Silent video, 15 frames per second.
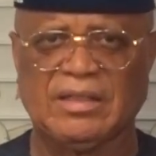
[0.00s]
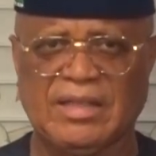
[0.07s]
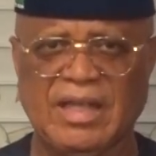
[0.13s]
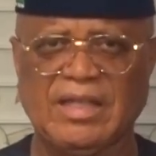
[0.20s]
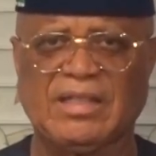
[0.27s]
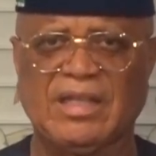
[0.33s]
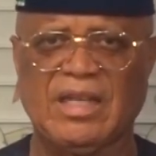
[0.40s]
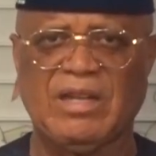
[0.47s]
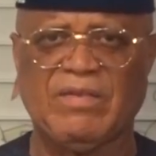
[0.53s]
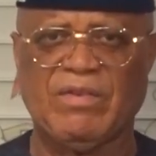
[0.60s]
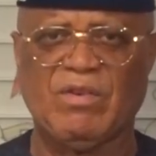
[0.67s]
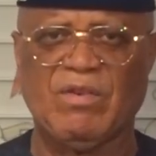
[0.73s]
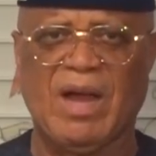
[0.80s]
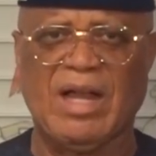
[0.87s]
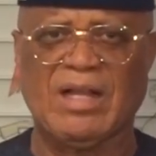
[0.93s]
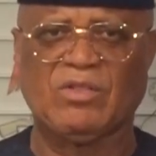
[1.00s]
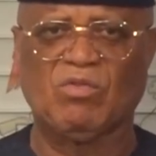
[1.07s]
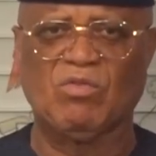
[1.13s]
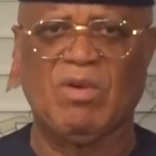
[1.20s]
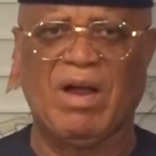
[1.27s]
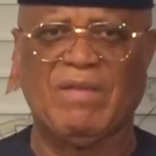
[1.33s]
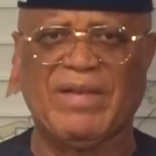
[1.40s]
These
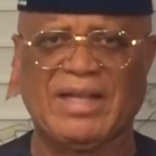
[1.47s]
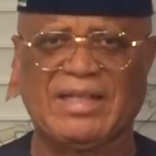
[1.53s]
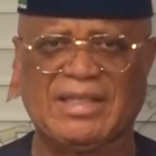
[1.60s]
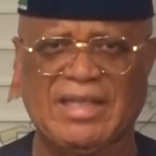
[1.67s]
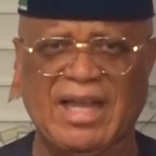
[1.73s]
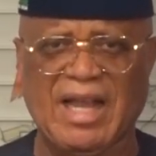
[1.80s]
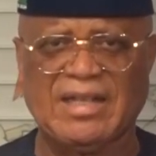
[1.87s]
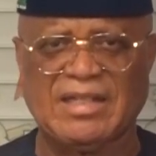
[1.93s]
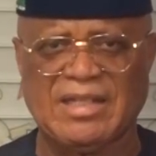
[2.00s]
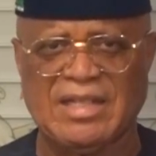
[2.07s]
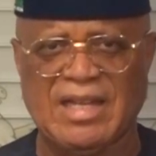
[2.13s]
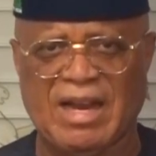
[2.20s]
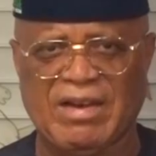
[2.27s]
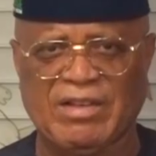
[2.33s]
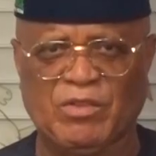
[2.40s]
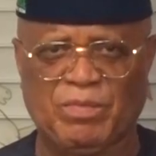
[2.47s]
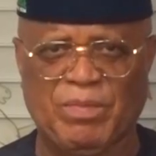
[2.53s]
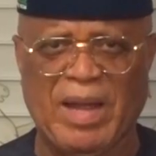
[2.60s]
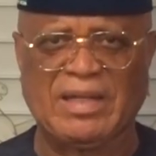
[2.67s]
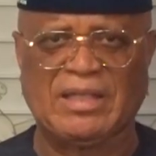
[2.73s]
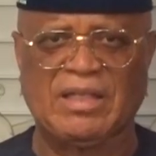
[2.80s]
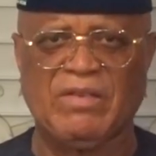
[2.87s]
individuals who have excelled in their
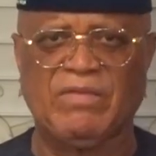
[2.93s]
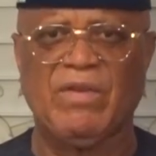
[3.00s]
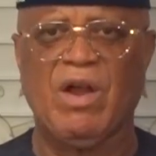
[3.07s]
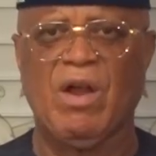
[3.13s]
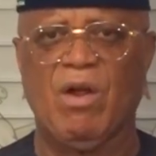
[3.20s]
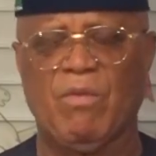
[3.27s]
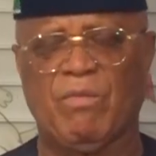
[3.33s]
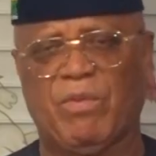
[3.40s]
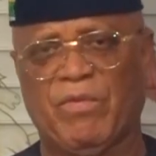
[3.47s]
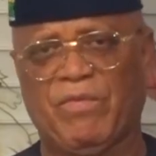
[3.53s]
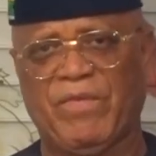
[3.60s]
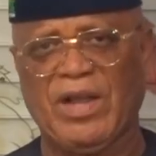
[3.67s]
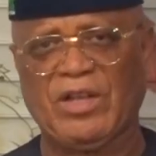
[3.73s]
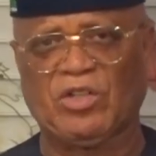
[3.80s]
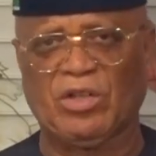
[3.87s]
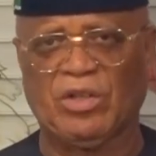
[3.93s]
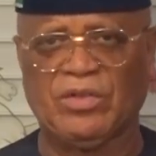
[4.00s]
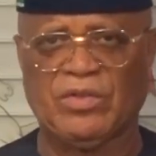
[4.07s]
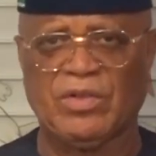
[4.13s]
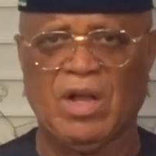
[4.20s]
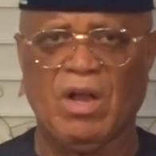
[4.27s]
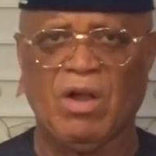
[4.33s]
respective
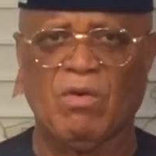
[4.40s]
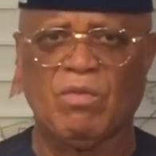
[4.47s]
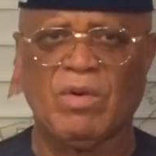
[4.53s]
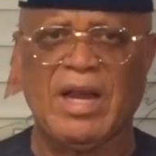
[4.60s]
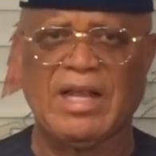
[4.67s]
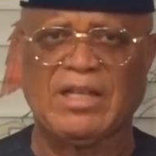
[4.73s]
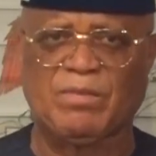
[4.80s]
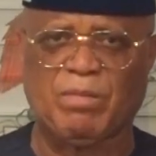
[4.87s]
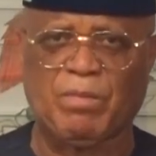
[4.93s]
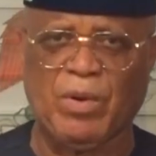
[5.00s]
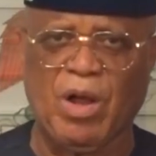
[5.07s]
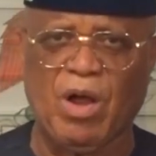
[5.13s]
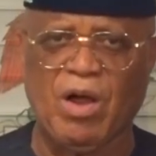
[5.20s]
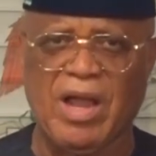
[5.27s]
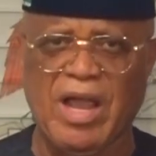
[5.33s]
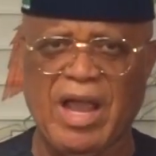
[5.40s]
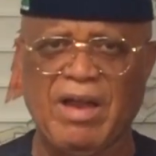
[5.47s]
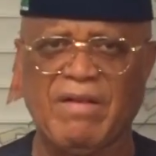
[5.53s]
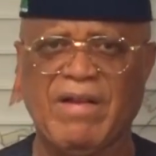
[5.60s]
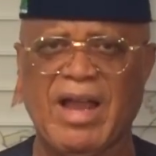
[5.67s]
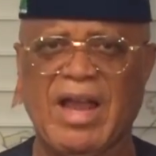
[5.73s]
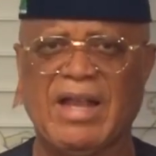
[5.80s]
professions will explore
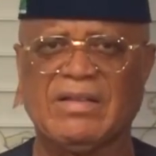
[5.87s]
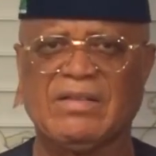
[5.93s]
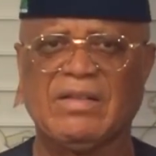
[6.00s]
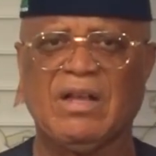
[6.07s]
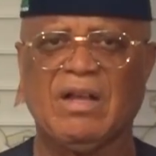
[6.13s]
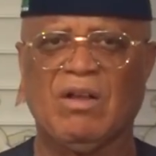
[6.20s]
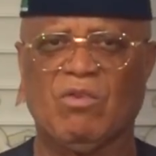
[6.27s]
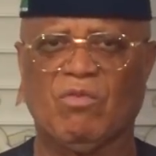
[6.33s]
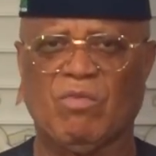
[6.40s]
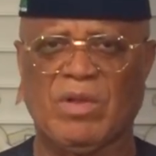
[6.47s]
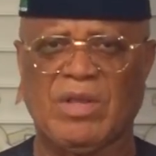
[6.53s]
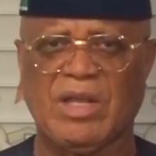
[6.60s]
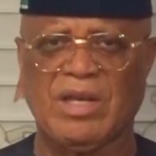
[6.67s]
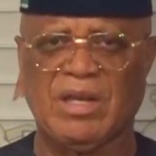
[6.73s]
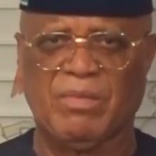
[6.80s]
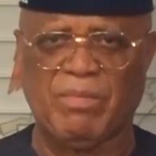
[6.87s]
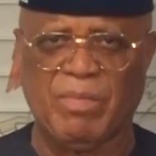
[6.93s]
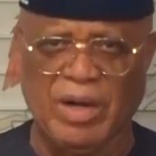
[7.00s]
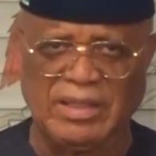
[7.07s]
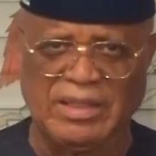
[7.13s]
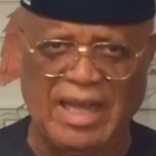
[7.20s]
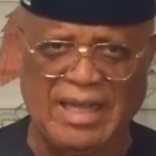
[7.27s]
areas within
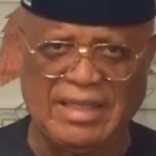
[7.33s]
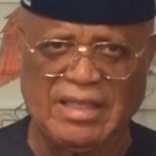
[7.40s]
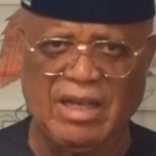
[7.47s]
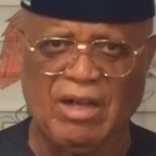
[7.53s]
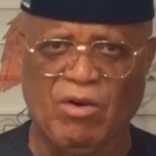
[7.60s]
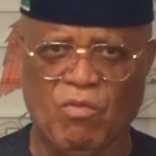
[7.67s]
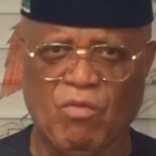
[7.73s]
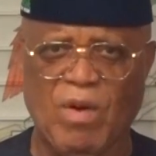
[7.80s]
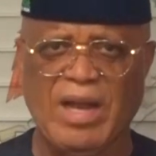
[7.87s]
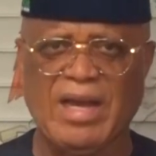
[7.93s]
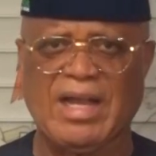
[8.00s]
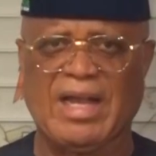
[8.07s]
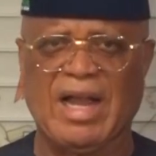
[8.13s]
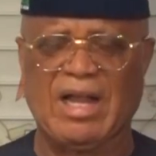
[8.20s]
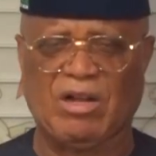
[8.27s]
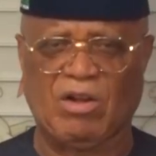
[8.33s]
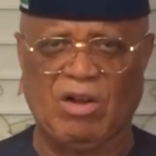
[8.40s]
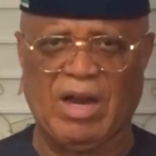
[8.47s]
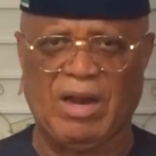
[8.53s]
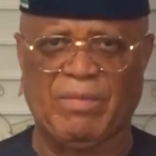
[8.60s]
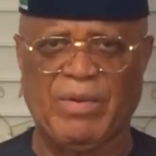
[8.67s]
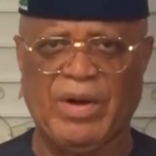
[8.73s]
the budget where they
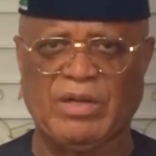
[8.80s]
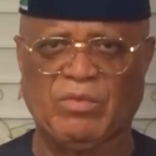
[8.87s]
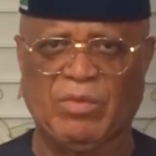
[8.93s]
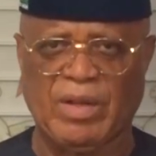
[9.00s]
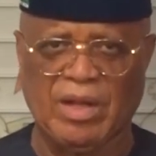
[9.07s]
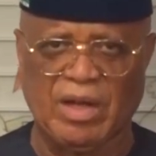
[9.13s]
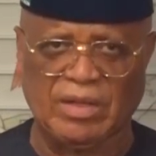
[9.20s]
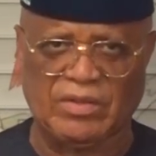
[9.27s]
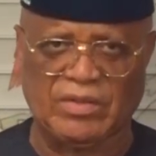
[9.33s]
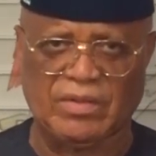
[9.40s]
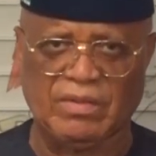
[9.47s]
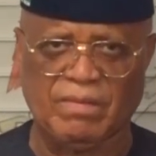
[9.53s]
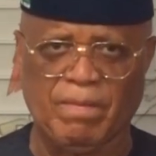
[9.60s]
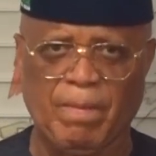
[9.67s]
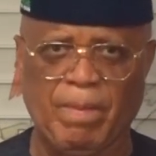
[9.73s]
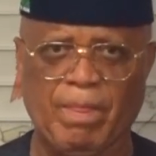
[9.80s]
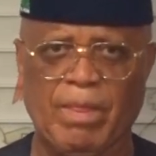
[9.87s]
can collaborate with us.